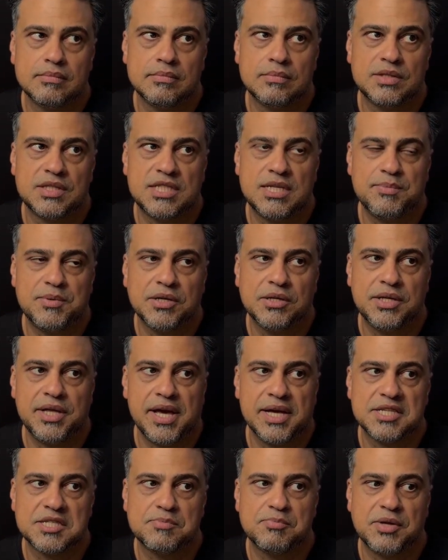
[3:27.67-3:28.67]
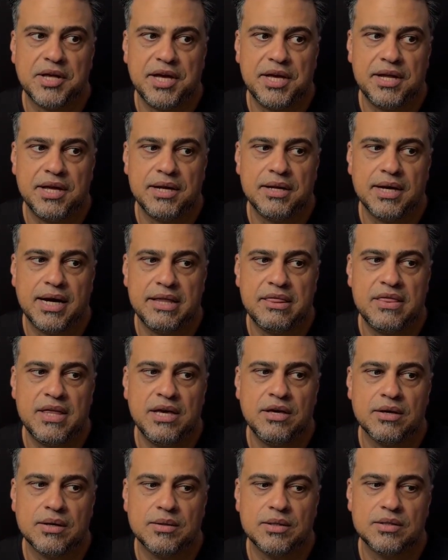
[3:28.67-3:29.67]
typically explain it. I
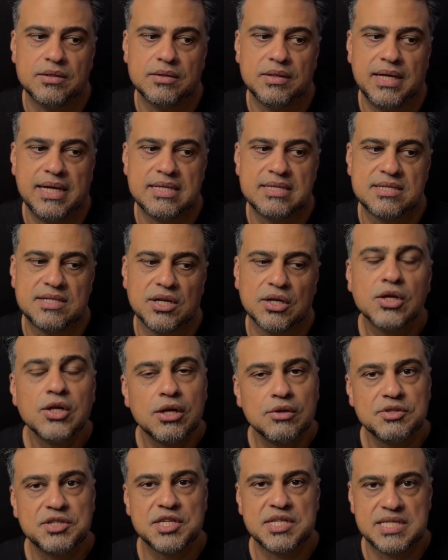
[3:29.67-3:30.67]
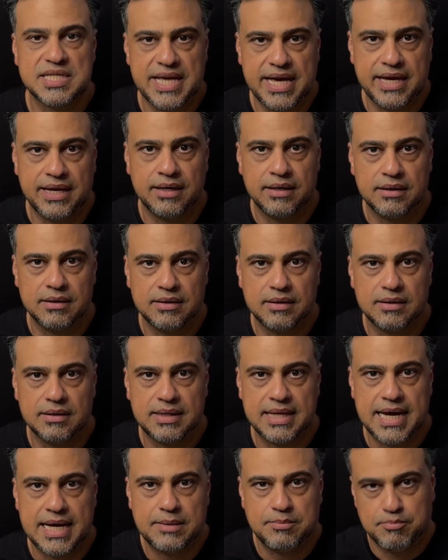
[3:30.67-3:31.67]
think it's the closest thing
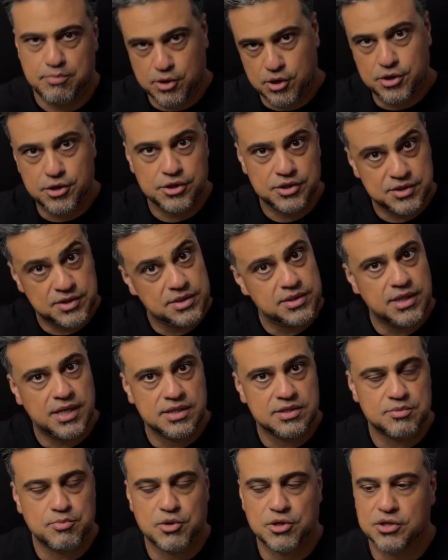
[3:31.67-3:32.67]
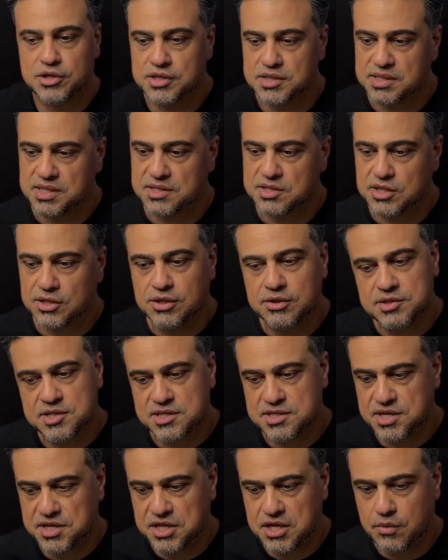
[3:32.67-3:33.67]
that burners, is the closest
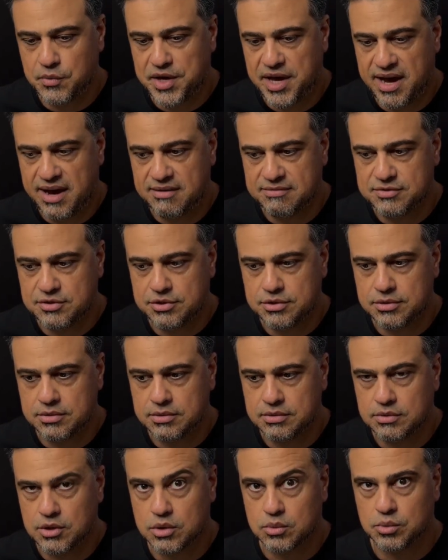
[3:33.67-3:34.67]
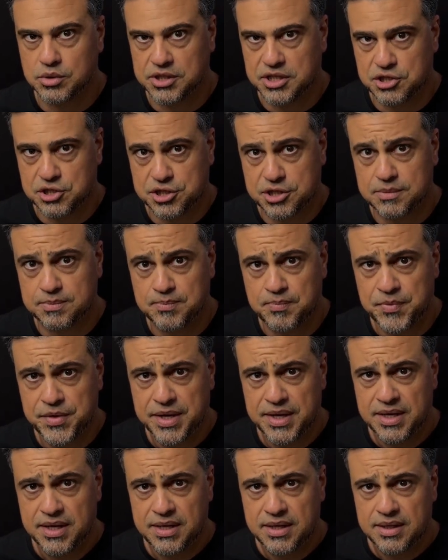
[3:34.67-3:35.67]
thing that we have to a religion.
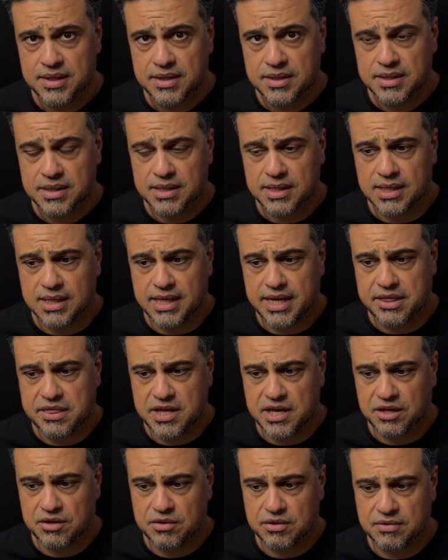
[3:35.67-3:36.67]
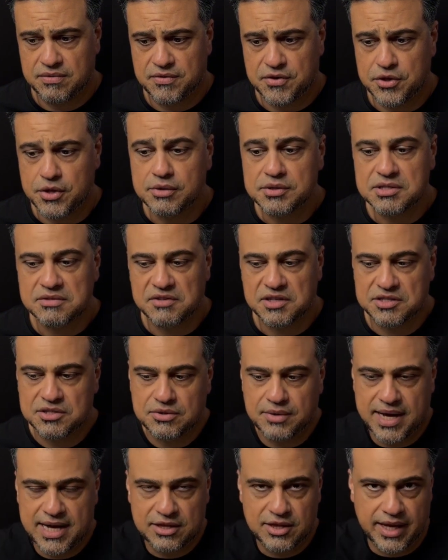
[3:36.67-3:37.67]
I think for those of us who
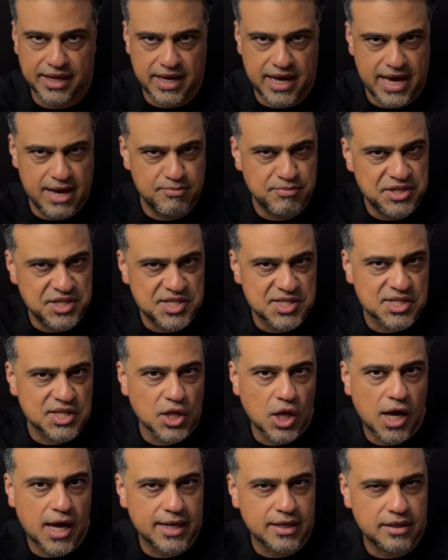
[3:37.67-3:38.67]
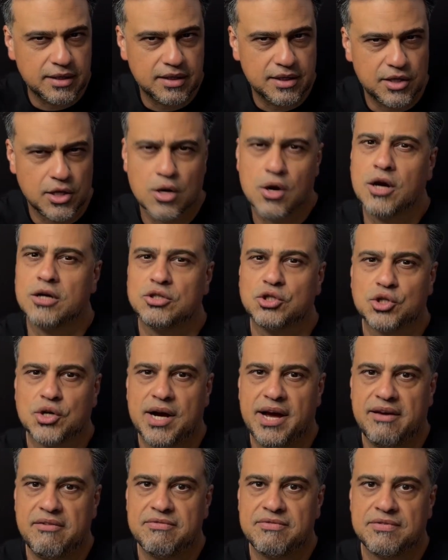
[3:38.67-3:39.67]
had like an empty slot in the hard
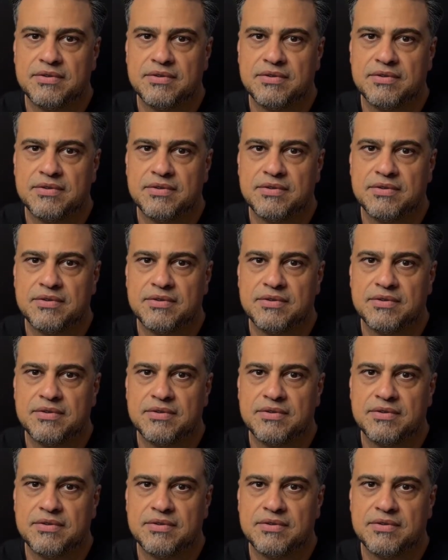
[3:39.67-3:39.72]
drive